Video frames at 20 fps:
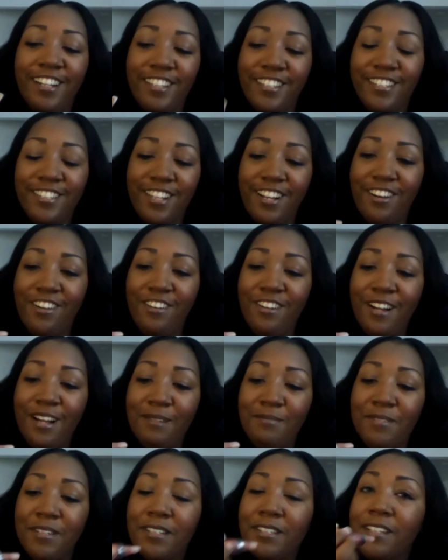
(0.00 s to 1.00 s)
So
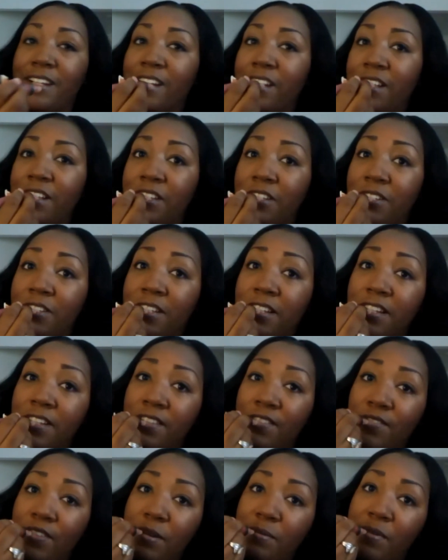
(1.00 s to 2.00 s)
I'm just going to use
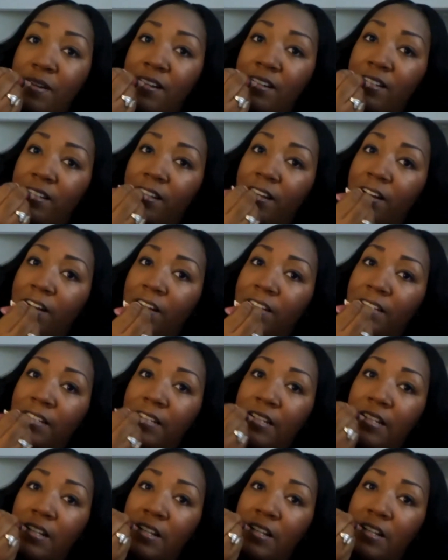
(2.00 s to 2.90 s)
this for my gloss.